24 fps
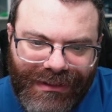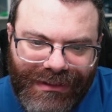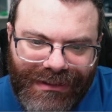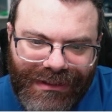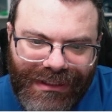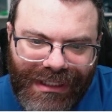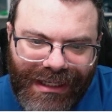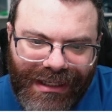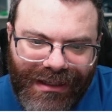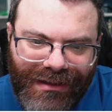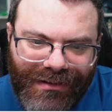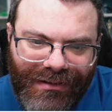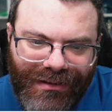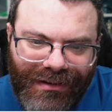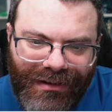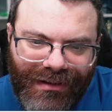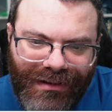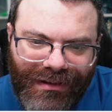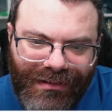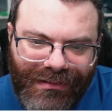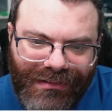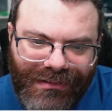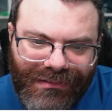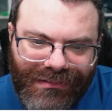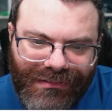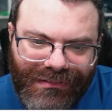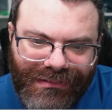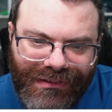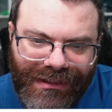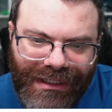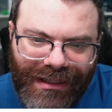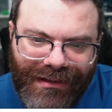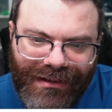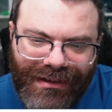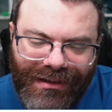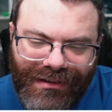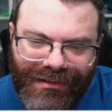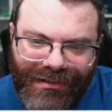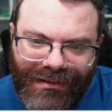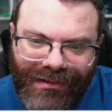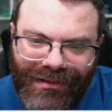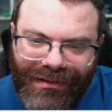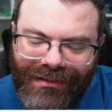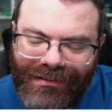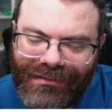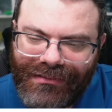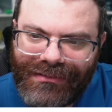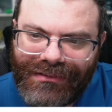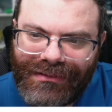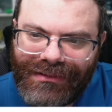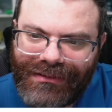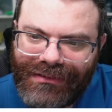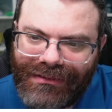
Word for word: Did I get call? Yeah, I got call.